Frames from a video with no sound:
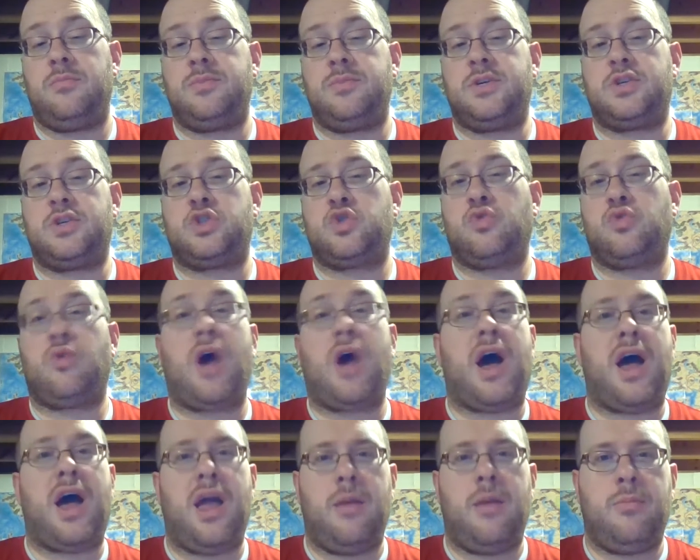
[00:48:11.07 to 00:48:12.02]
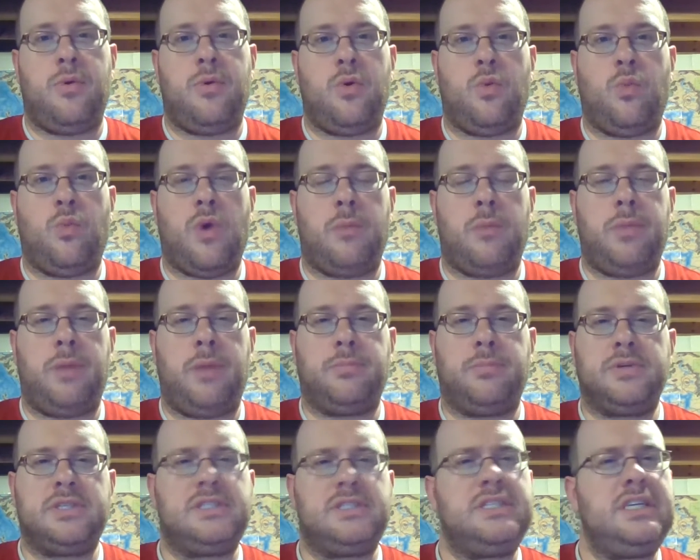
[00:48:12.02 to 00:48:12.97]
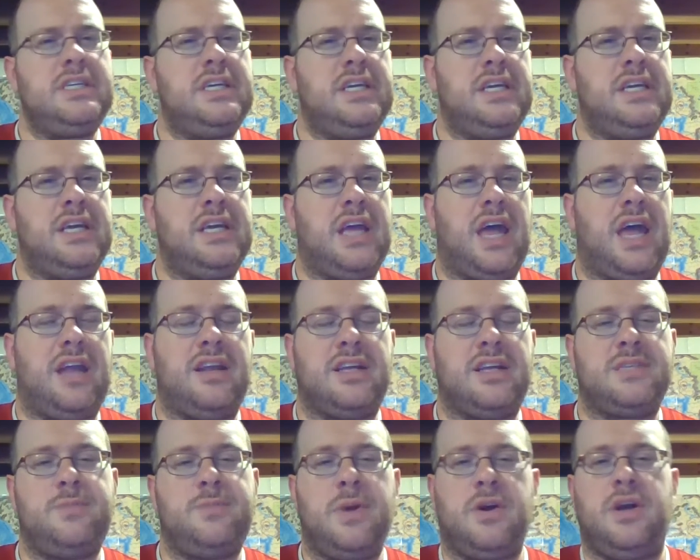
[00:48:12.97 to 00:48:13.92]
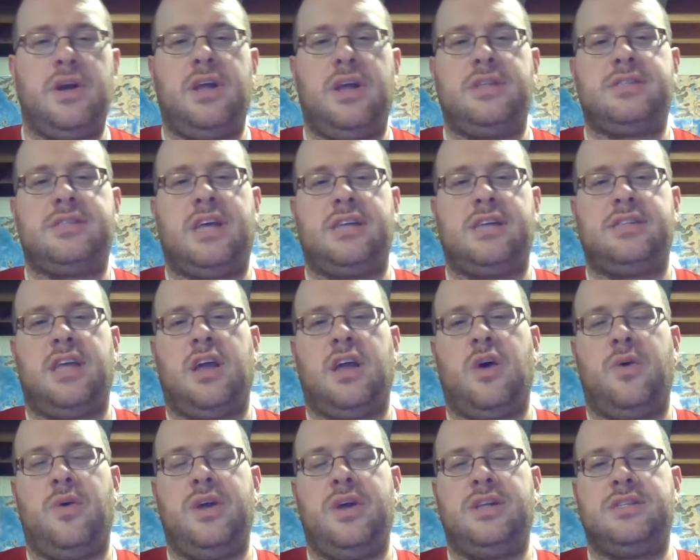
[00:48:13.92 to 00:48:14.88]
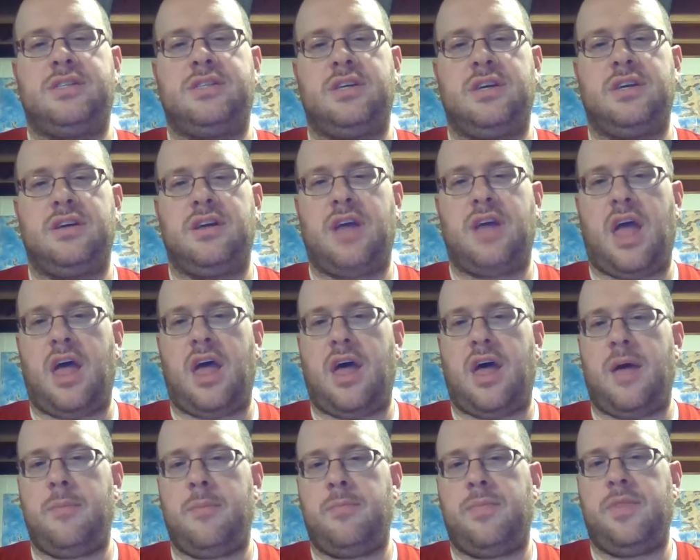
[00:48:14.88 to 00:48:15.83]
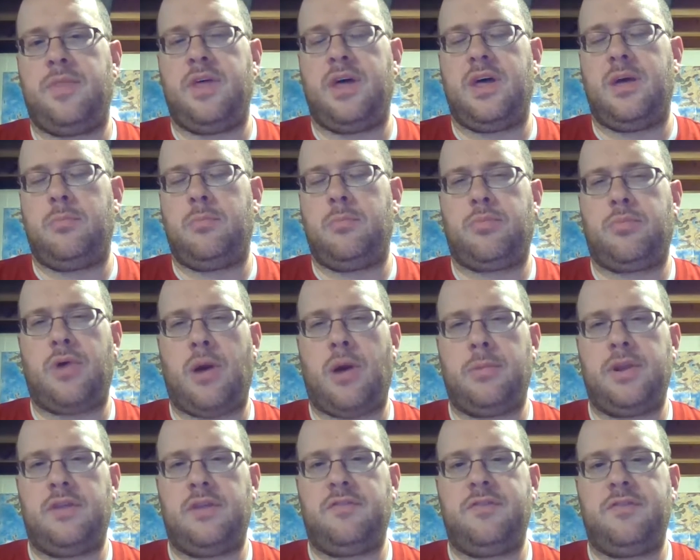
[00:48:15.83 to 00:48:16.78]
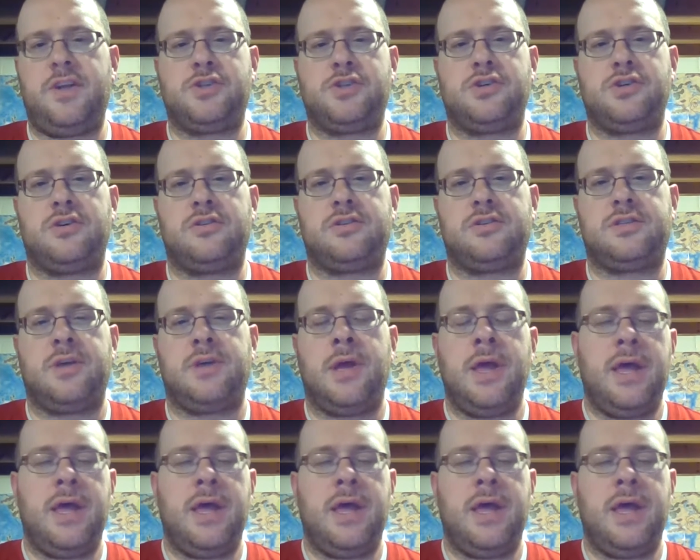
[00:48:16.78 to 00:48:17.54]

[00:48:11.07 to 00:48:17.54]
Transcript: describe what people see and experience as they go into the prominent features?